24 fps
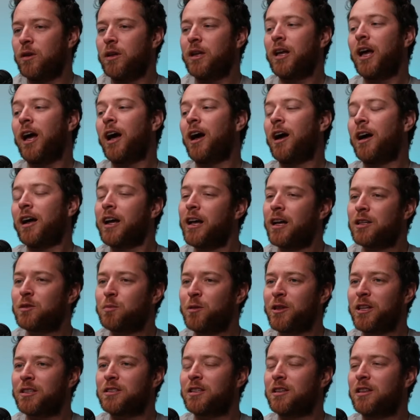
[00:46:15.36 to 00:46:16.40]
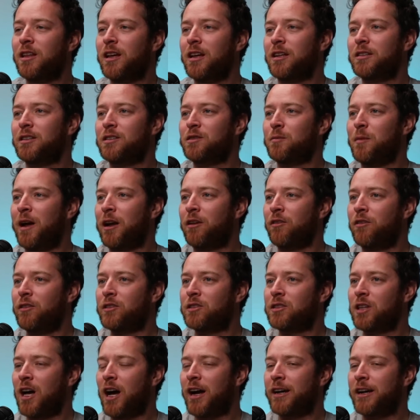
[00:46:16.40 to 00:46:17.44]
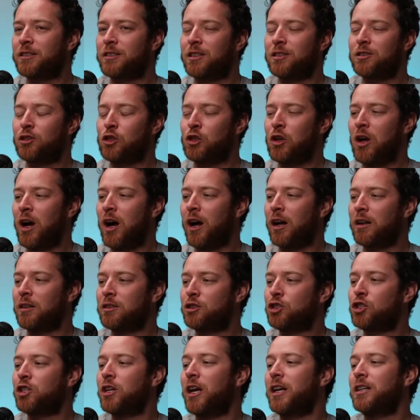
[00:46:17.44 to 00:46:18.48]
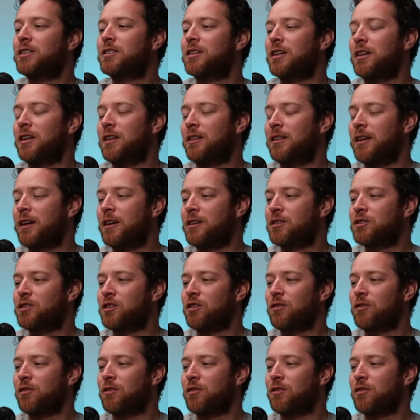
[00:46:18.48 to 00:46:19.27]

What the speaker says: Yeah, I guess, but that's the thing. It doesn't matter the size, because they're not chasing things.